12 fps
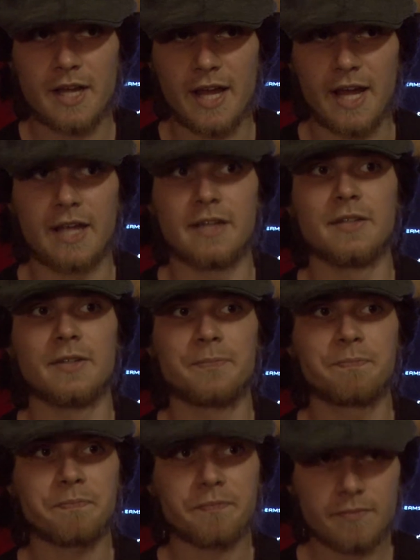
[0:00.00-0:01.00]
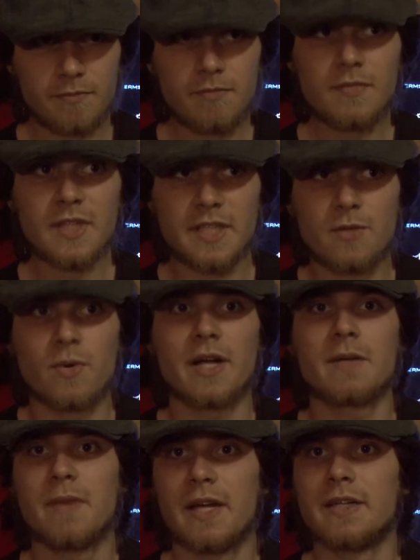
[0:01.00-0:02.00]
and he
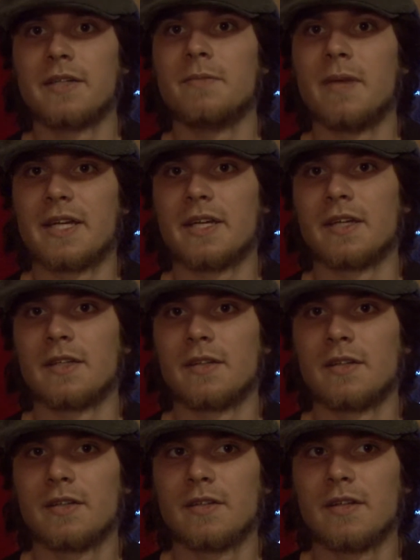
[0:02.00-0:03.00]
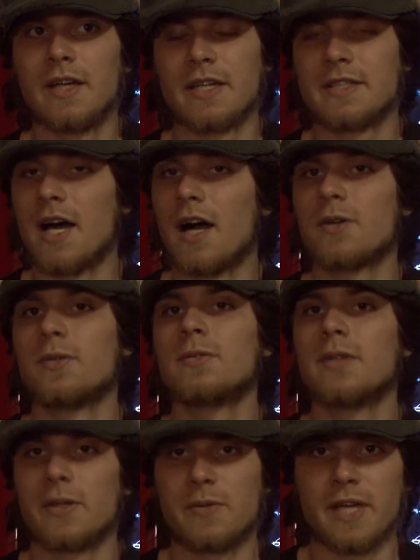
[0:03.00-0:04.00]
recommended making it a toggle,
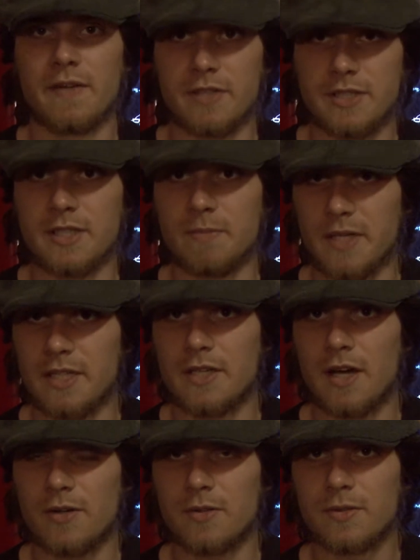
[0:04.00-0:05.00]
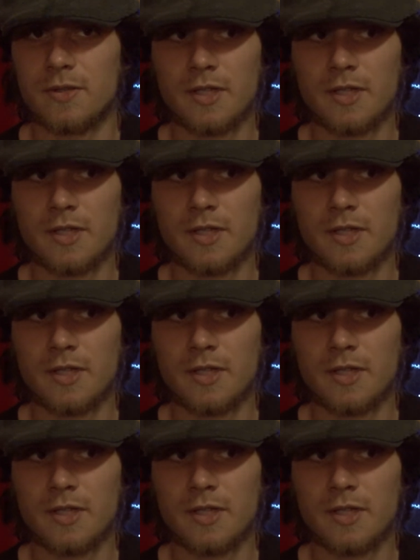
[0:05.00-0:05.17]
like we gave you TP toggle,